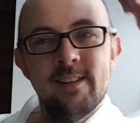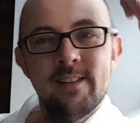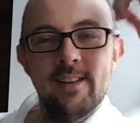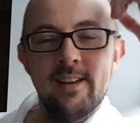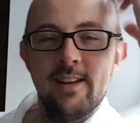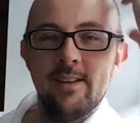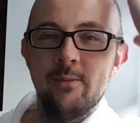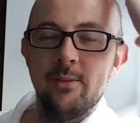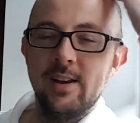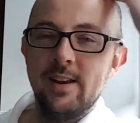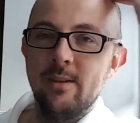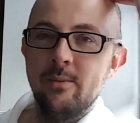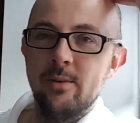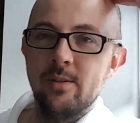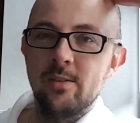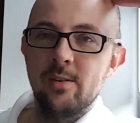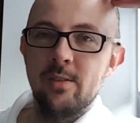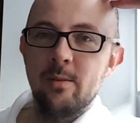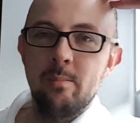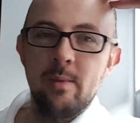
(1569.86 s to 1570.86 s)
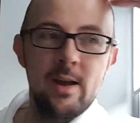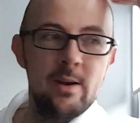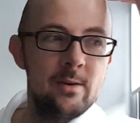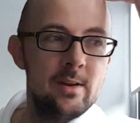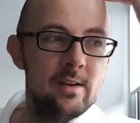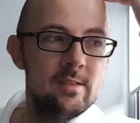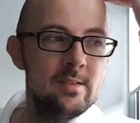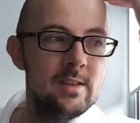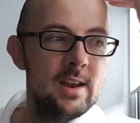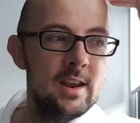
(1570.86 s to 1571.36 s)
Like when he was on the panel
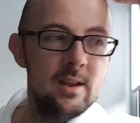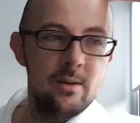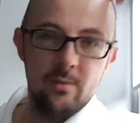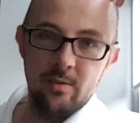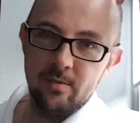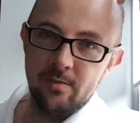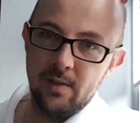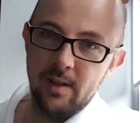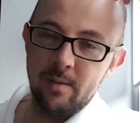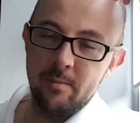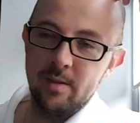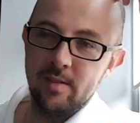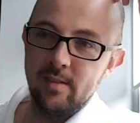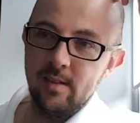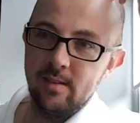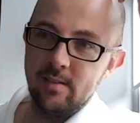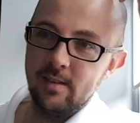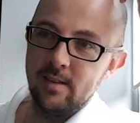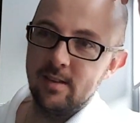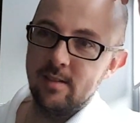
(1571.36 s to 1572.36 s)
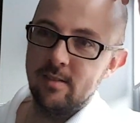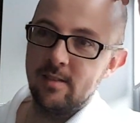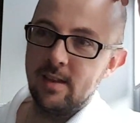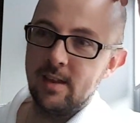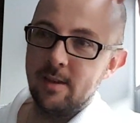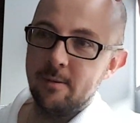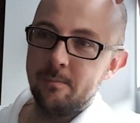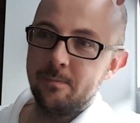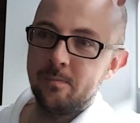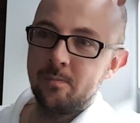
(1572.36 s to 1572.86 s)
yesterday, he was flaming
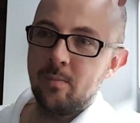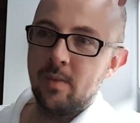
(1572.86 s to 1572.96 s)
CCNC.